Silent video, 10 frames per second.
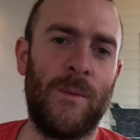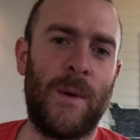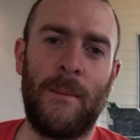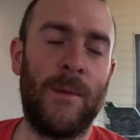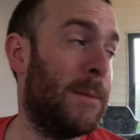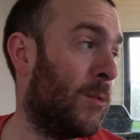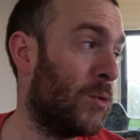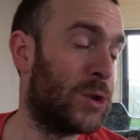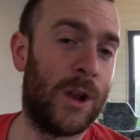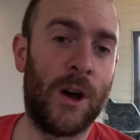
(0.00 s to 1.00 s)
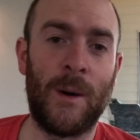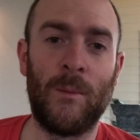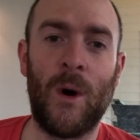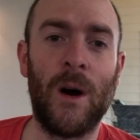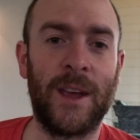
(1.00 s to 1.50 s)
I'm in Blueson now,
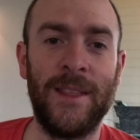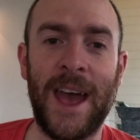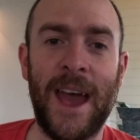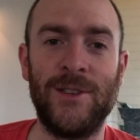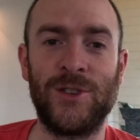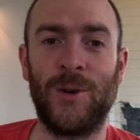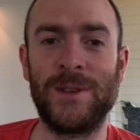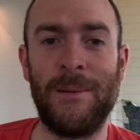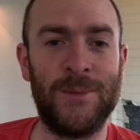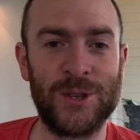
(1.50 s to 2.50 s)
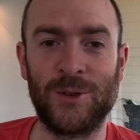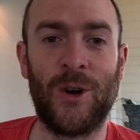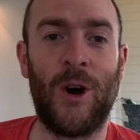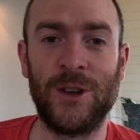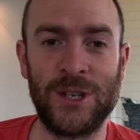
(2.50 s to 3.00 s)
I'm walking the hedgerows, I'm just
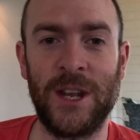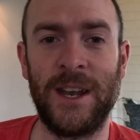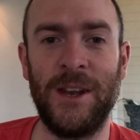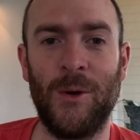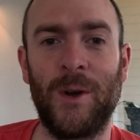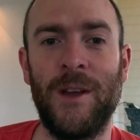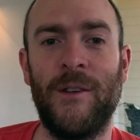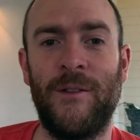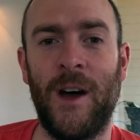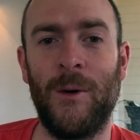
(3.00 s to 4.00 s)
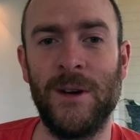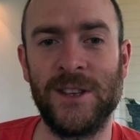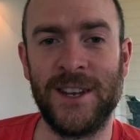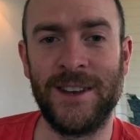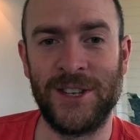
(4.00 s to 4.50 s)
constantly looking for
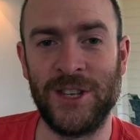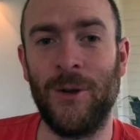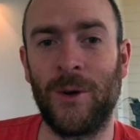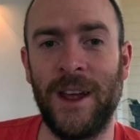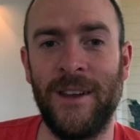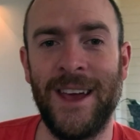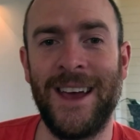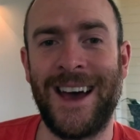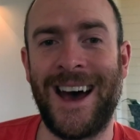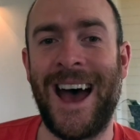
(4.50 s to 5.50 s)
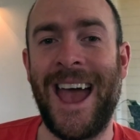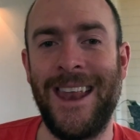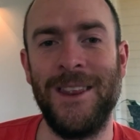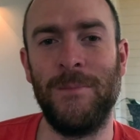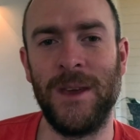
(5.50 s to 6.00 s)
flowers and looking at
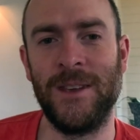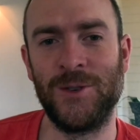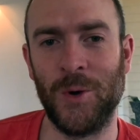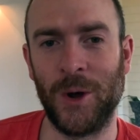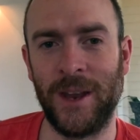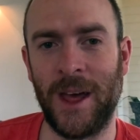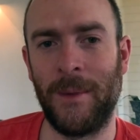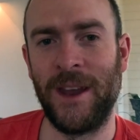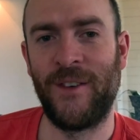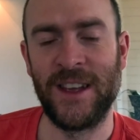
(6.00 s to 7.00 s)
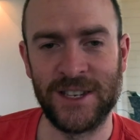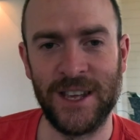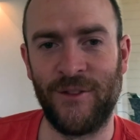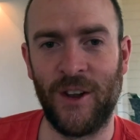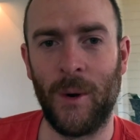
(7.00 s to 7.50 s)
any bees working them, and if I
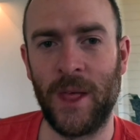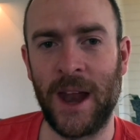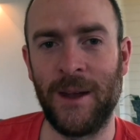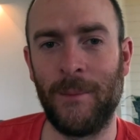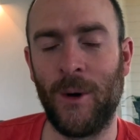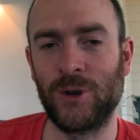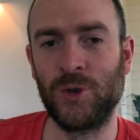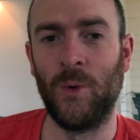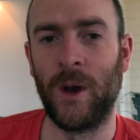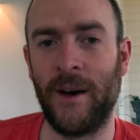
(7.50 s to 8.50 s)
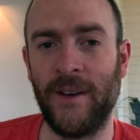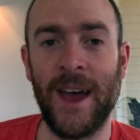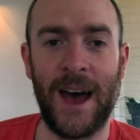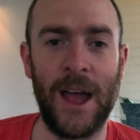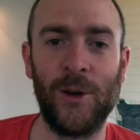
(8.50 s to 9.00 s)
see a flower that I'm not sure of,
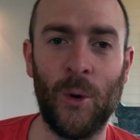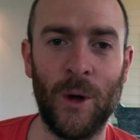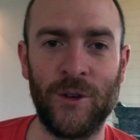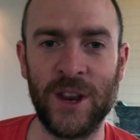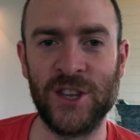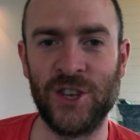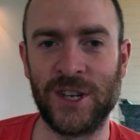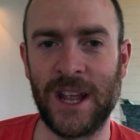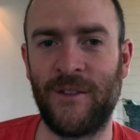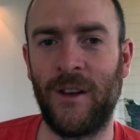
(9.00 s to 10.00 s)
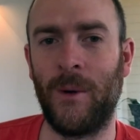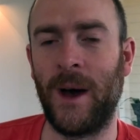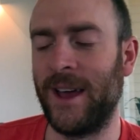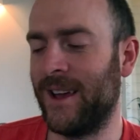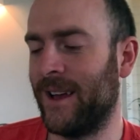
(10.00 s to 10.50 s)
I go and research that flower.